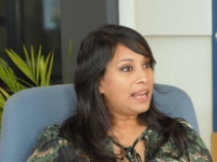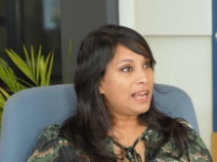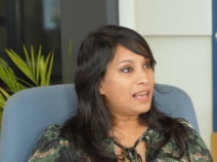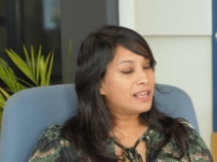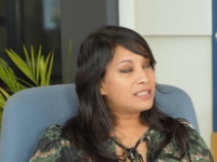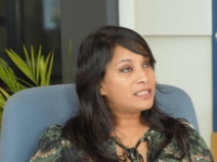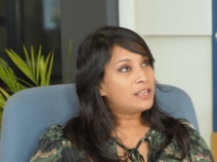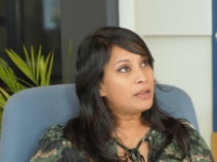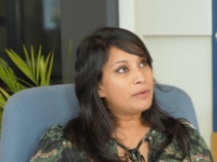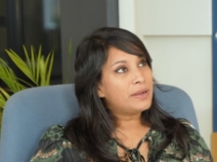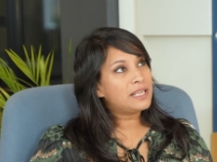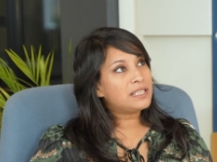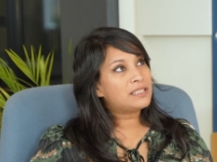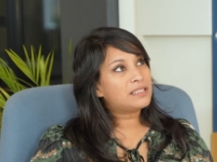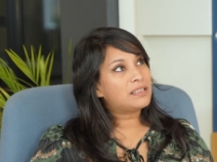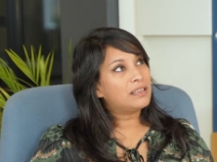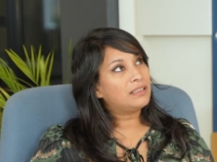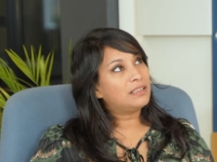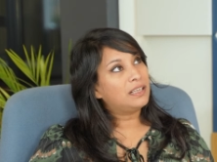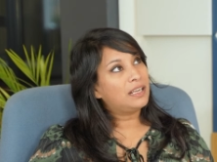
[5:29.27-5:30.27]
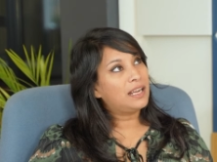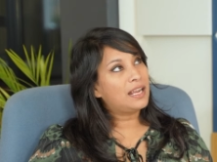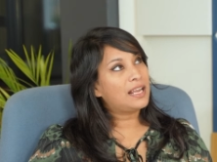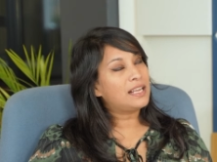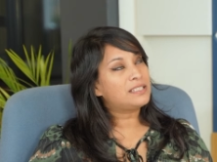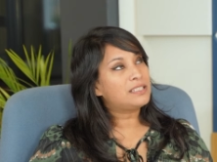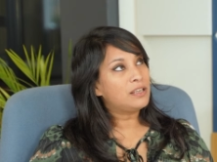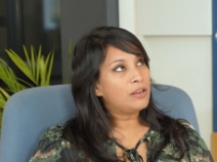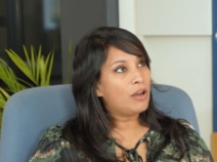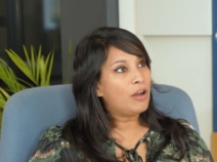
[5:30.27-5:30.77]
Yeah. So it's
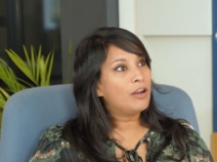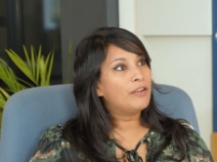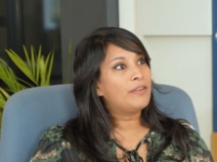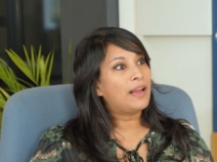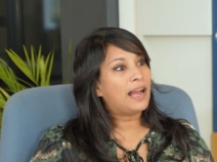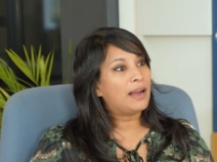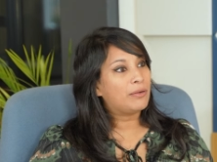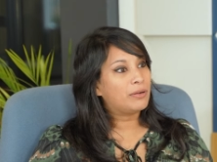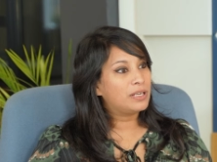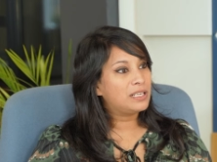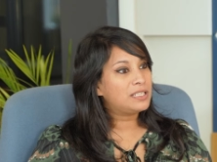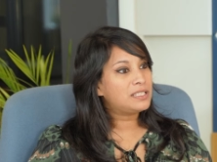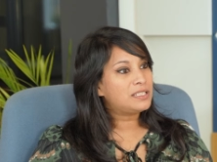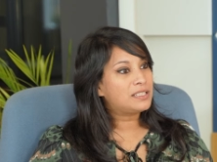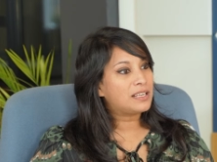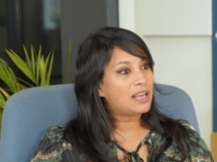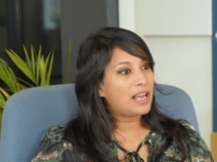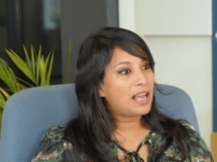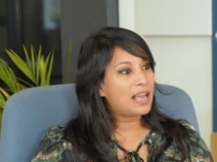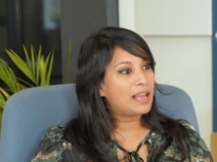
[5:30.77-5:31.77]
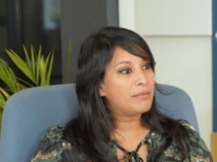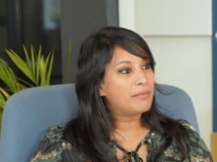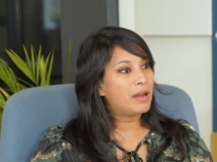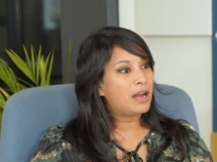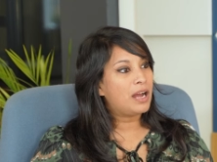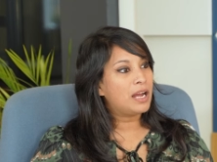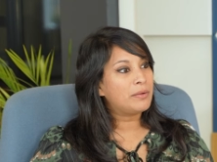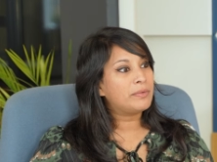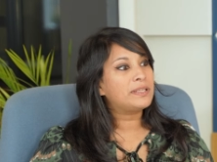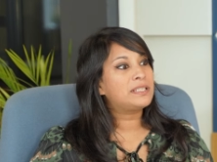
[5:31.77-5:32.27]
it's a lot of hours. Um,
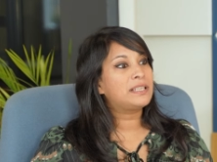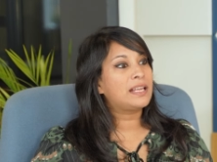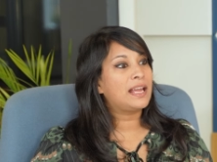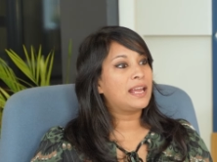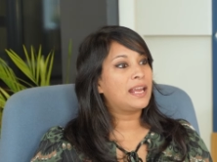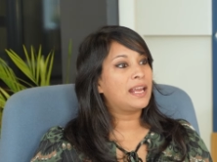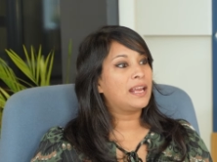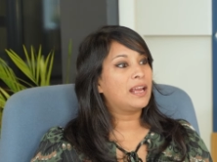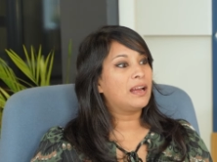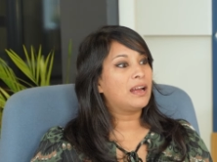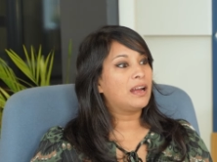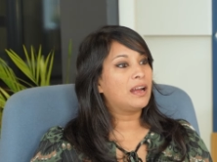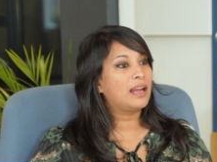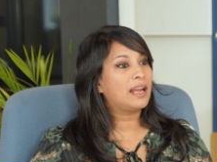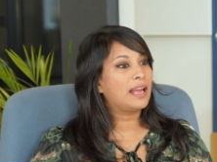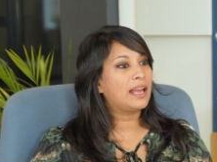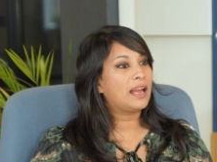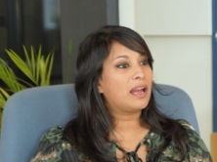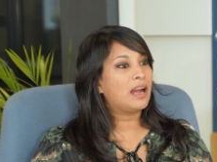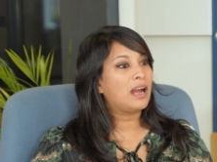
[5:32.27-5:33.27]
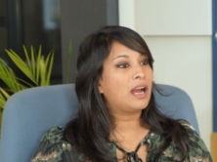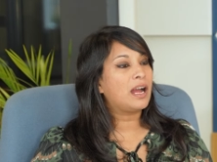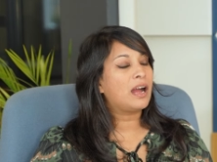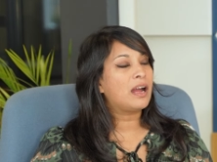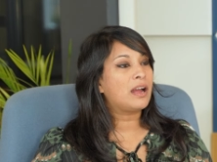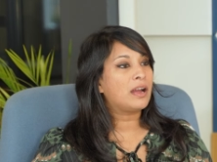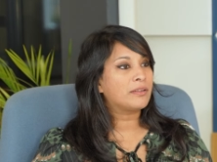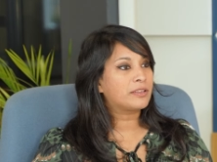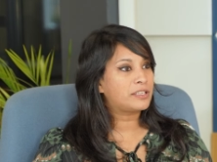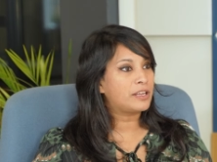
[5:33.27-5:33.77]
I would say
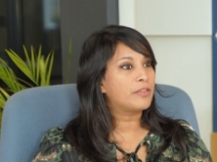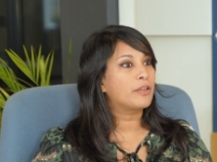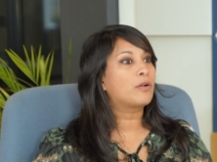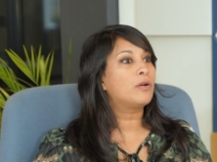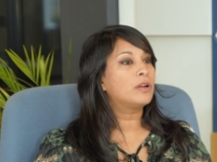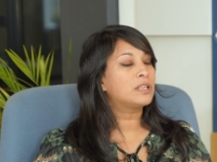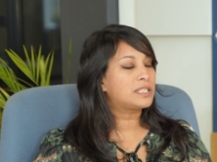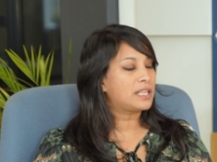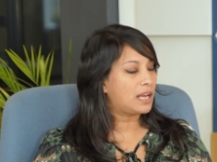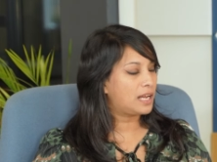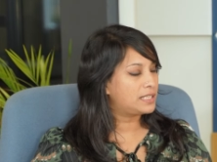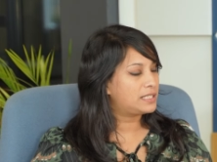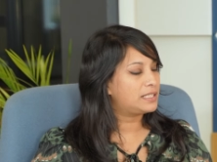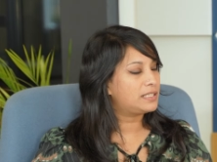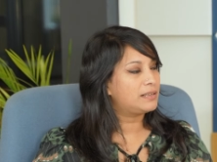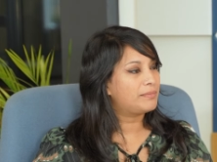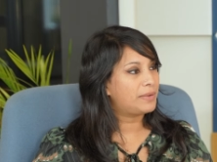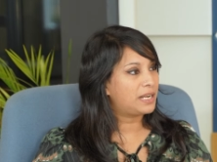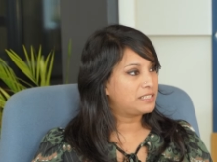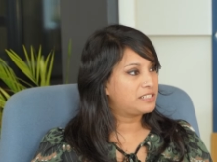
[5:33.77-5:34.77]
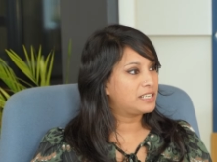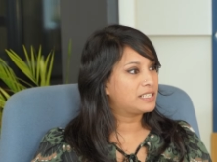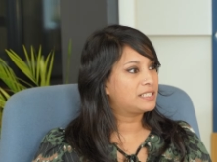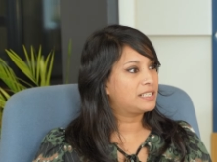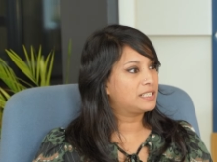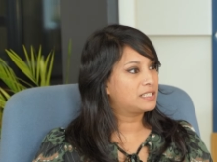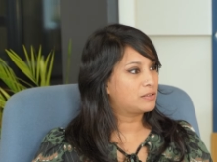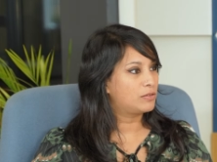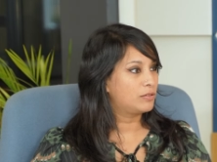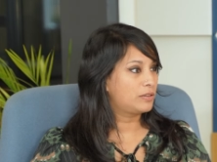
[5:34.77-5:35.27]
uh, so the course that I did in
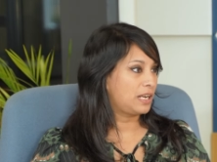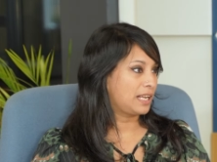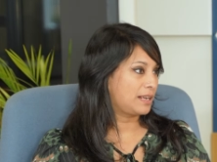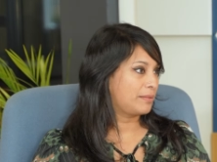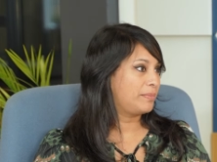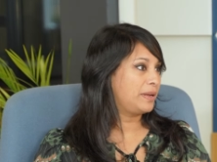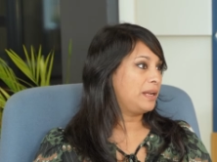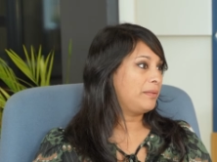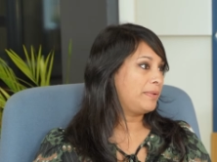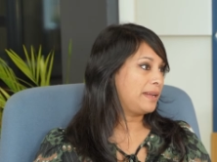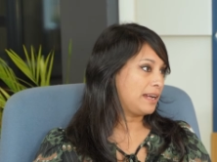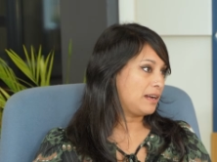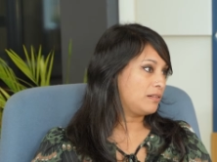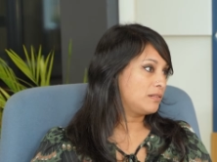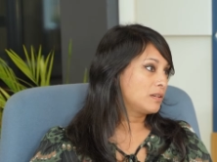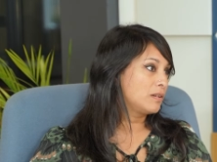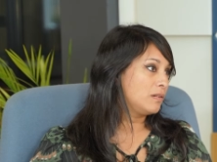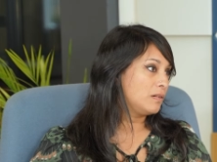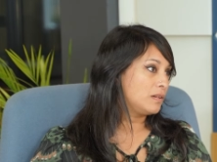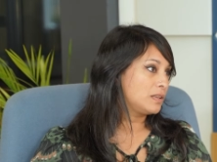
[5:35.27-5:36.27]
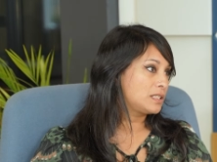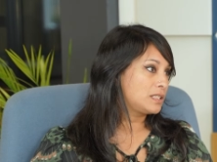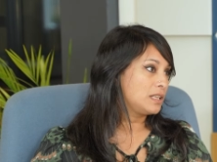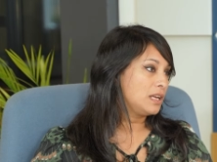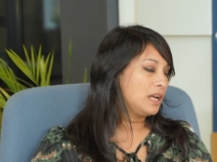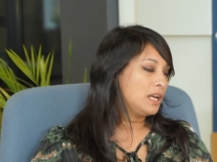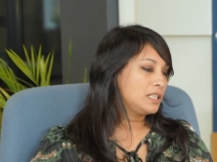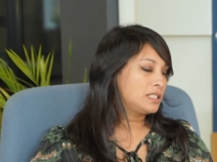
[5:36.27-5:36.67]
Manchester is called like a PBL course.